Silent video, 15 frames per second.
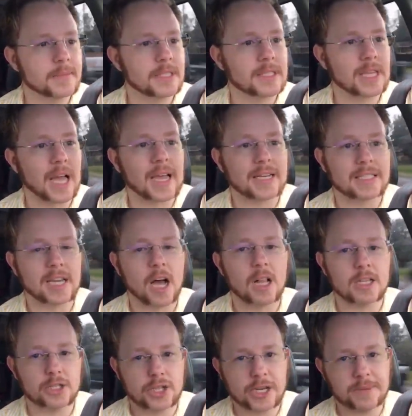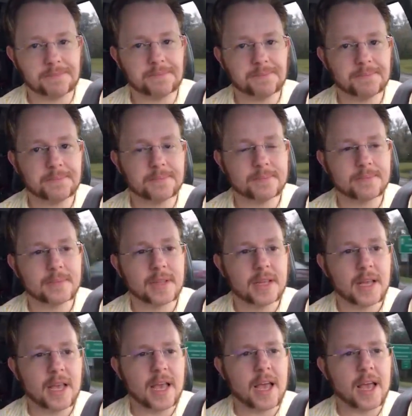Scientology,
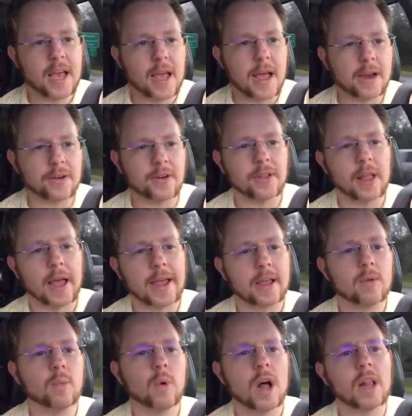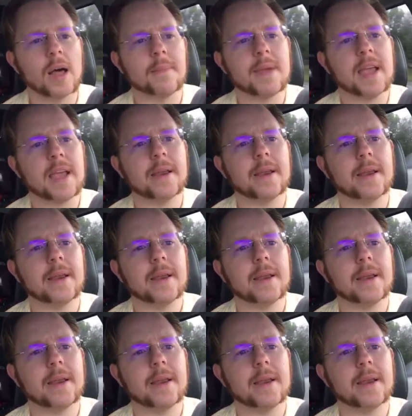and you're like, well, I
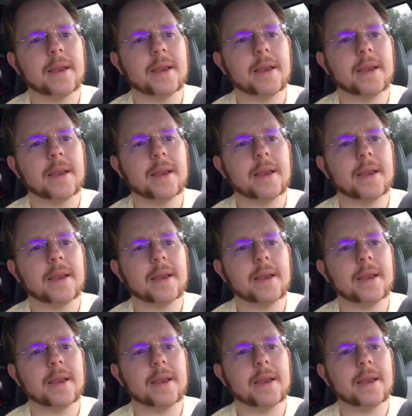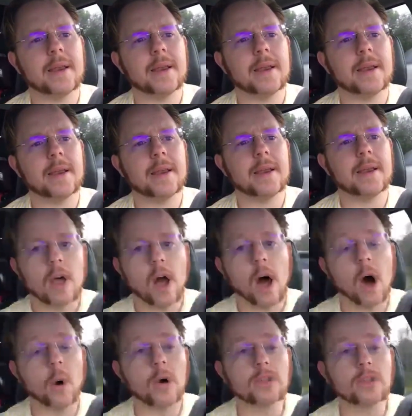mean, maybe they have a point.
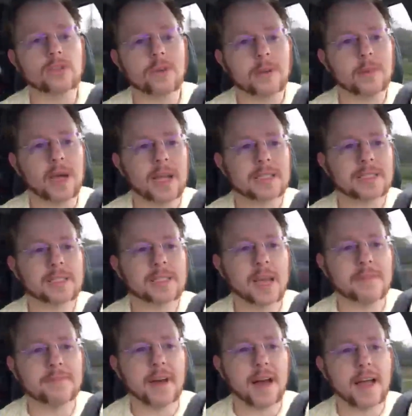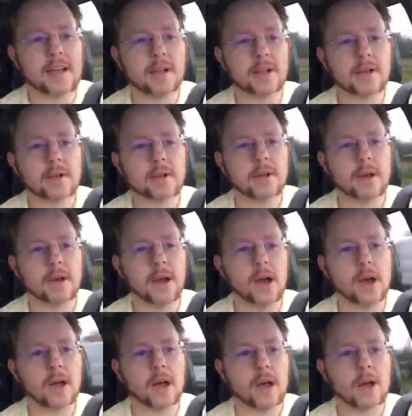Oh, it was written by a sci-fi
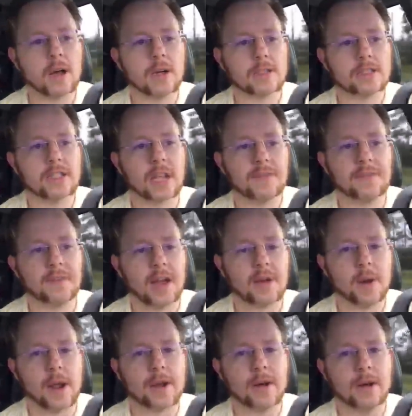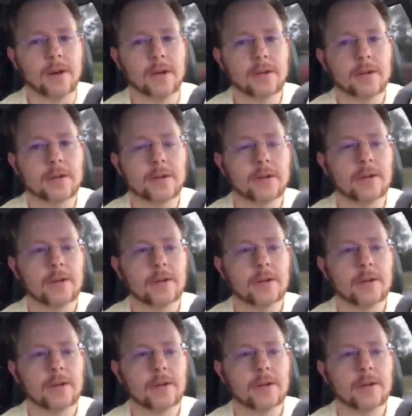writer.